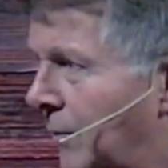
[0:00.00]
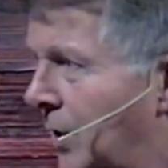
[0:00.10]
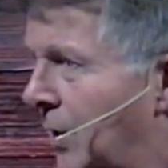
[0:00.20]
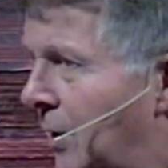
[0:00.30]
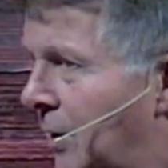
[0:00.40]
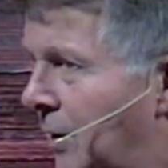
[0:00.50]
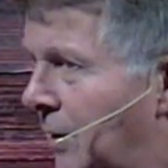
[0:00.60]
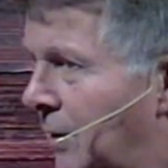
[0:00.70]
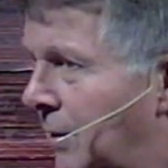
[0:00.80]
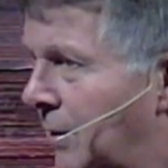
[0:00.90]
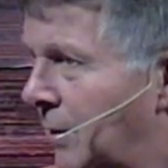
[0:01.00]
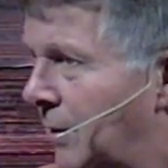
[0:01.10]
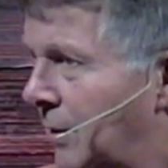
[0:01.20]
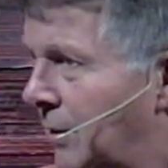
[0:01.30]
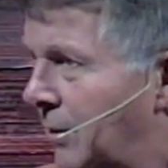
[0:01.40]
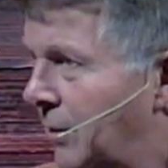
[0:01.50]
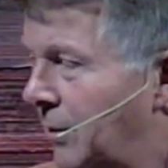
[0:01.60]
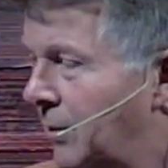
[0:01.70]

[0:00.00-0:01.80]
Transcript: No one is speaking in this clip.